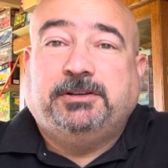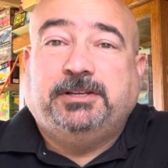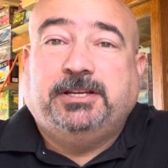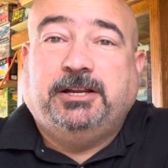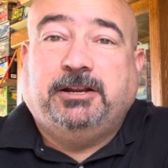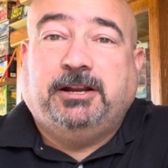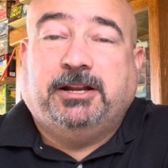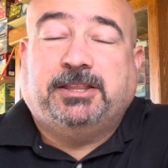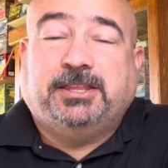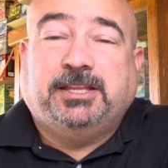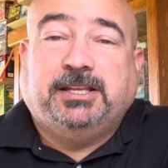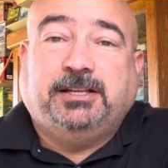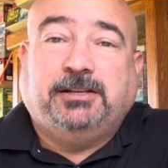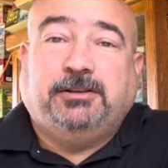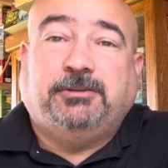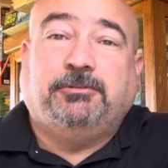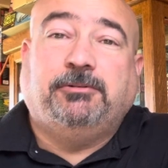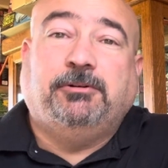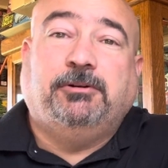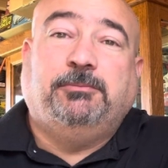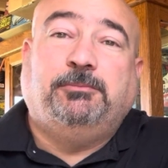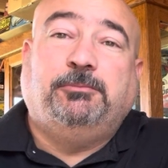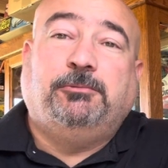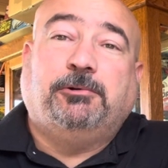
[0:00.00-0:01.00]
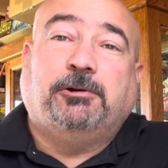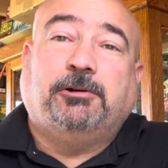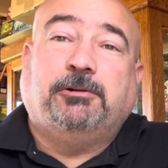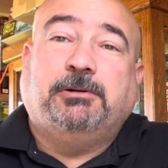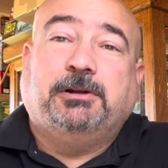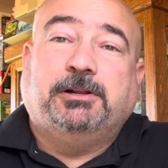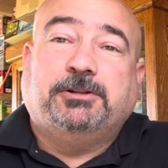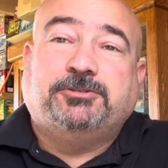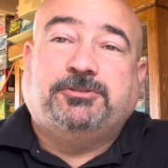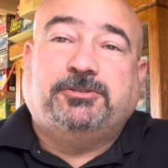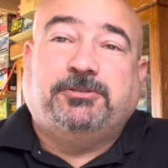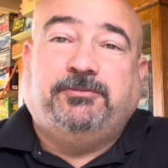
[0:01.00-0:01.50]
here I think grew up more
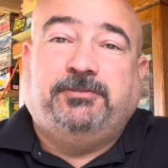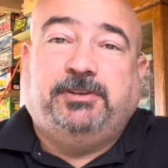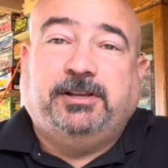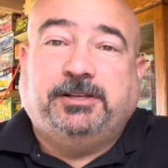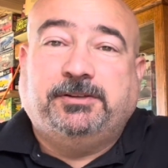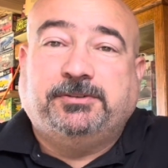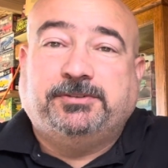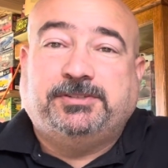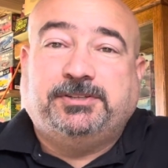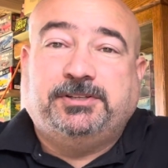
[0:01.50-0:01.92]
around Chevelles,